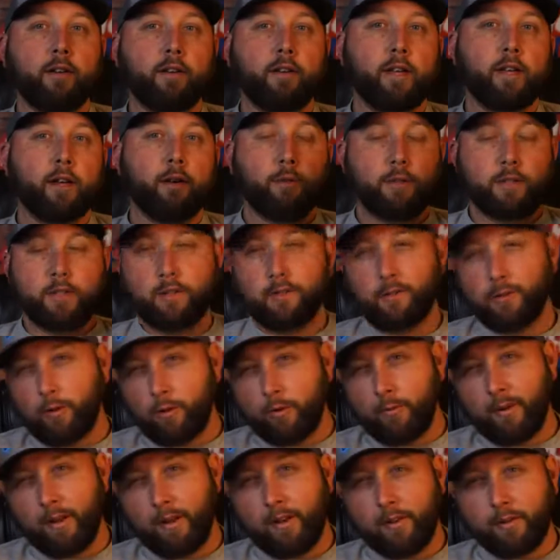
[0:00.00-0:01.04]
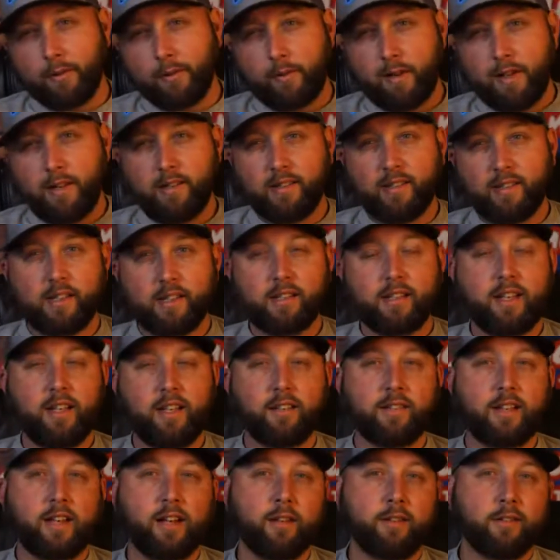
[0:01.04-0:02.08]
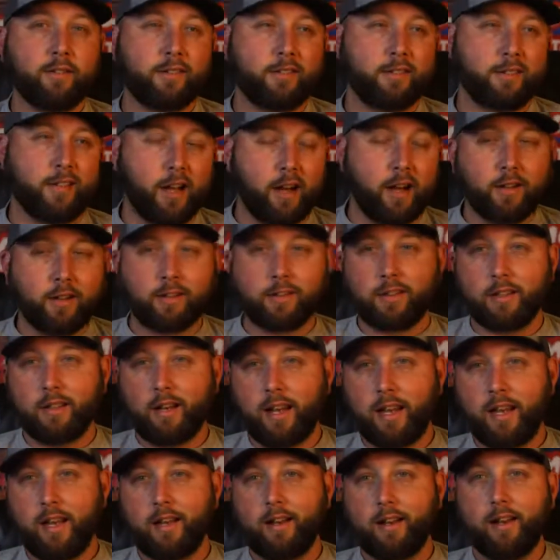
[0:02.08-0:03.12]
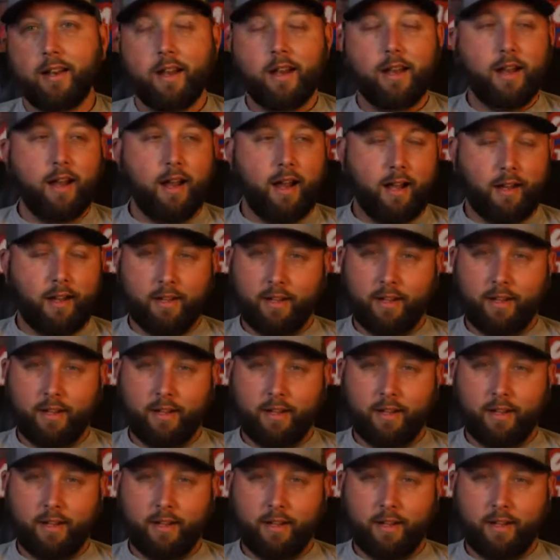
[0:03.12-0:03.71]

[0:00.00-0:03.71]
there, which is normally a 3/16 ounce tungsten head. I like